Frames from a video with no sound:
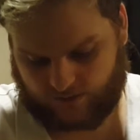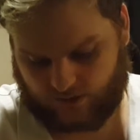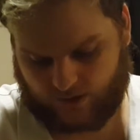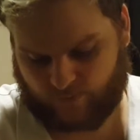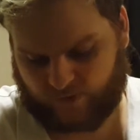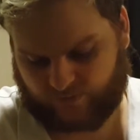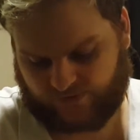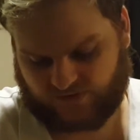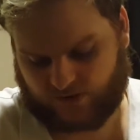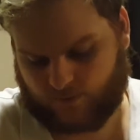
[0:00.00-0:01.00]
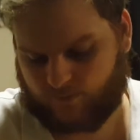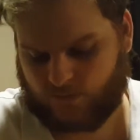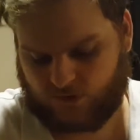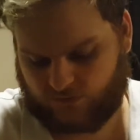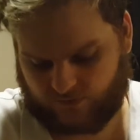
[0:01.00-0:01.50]
you can't pop a face up,
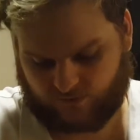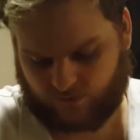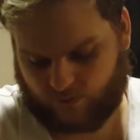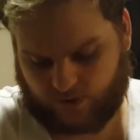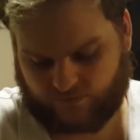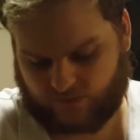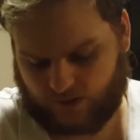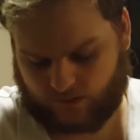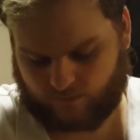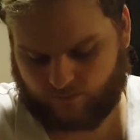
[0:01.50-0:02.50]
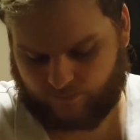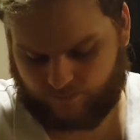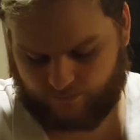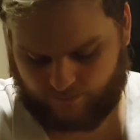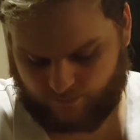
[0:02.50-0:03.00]
so there's no point even like
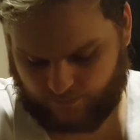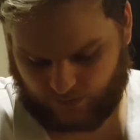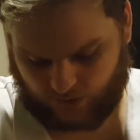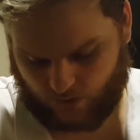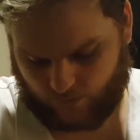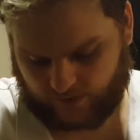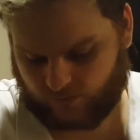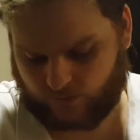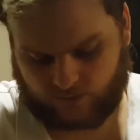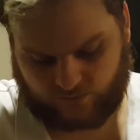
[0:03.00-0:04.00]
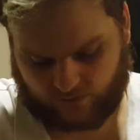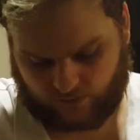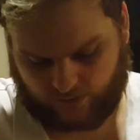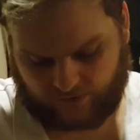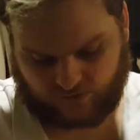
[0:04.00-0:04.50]
going into it, so you'd
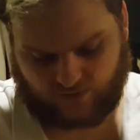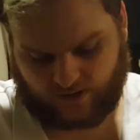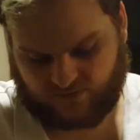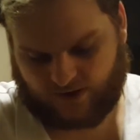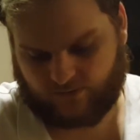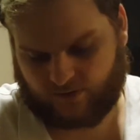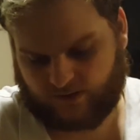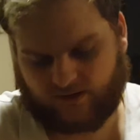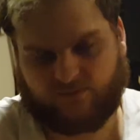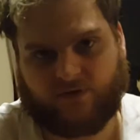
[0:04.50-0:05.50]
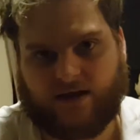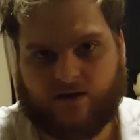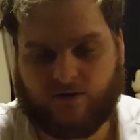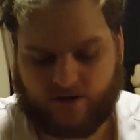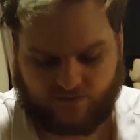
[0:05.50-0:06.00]
rather just like save it for later
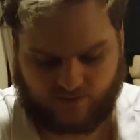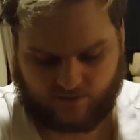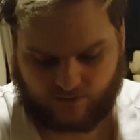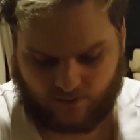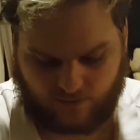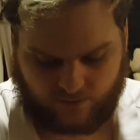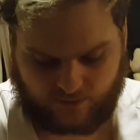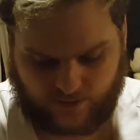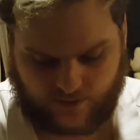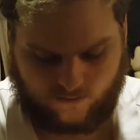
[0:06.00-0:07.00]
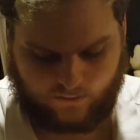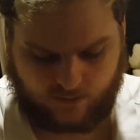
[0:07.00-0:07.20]
in case you can go into it again.